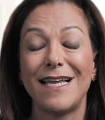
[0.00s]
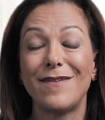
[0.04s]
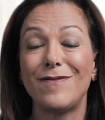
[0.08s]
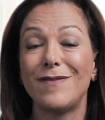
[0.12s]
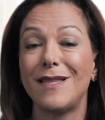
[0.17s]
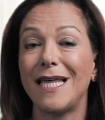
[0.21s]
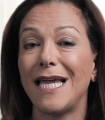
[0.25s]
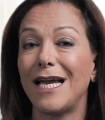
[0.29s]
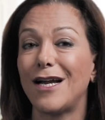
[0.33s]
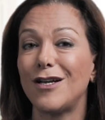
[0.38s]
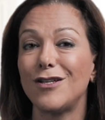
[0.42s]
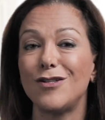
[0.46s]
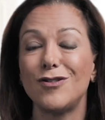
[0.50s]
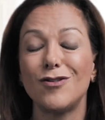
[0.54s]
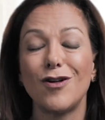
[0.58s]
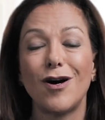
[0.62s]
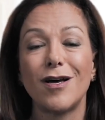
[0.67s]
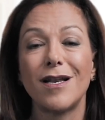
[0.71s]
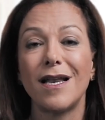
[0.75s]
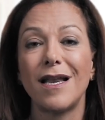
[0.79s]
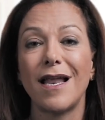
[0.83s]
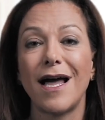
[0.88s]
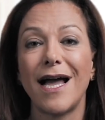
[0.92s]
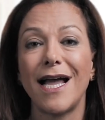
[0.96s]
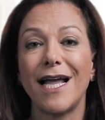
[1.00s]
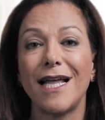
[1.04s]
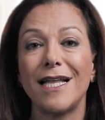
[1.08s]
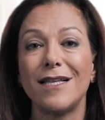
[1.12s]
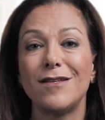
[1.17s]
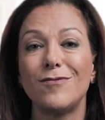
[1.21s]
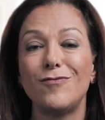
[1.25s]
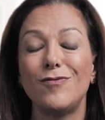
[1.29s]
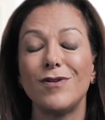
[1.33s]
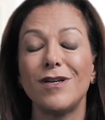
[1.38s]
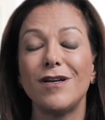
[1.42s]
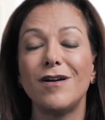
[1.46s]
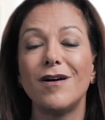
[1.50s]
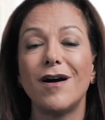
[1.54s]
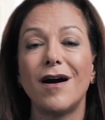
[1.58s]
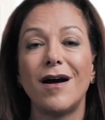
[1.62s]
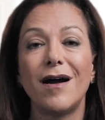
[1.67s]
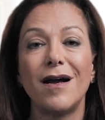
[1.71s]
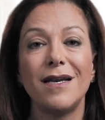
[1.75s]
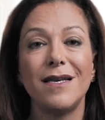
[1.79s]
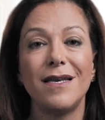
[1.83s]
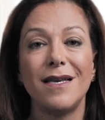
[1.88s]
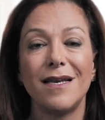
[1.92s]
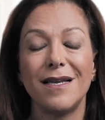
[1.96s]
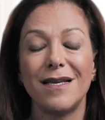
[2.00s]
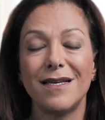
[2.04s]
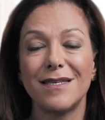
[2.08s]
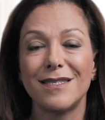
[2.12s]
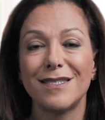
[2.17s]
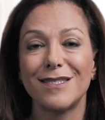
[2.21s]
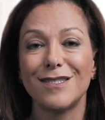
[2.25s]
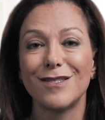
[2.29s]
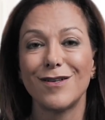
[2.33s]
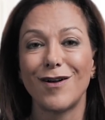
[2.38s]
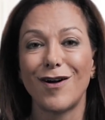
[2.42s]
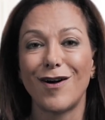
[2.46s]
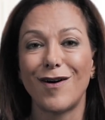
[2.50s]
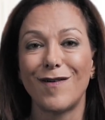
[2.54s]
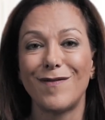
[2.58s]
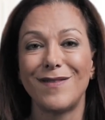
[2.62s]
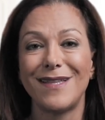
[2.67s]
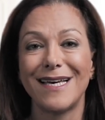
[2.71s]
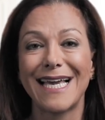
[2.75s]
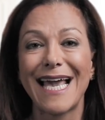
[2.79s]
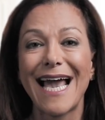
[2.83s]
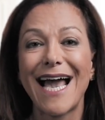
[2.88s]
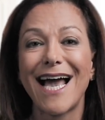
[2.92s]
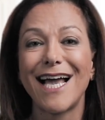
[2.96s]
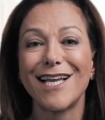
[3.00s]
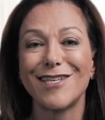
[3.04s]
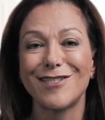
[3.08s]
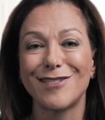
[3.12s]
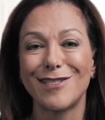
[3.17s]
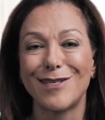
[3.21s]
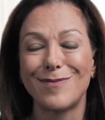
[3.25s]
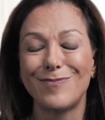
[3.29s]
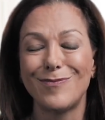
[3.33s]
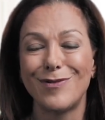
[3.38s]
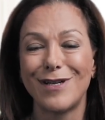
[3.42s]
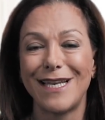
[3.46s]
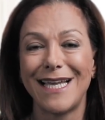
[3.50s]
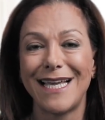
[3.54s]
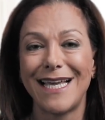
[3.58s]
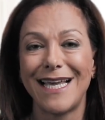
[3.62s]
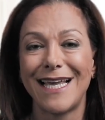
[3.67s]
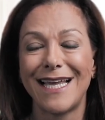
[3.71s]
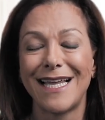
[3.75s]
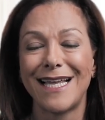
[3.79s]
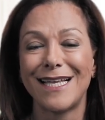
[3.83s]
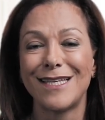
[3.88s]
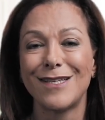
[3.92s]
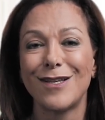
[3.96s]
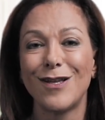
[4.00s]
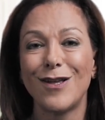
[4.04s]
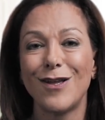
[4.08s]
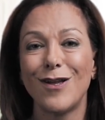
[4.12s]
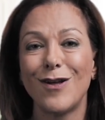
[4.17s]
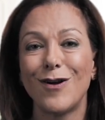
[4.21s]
If they are not aligned, regardless of the cash they're putting in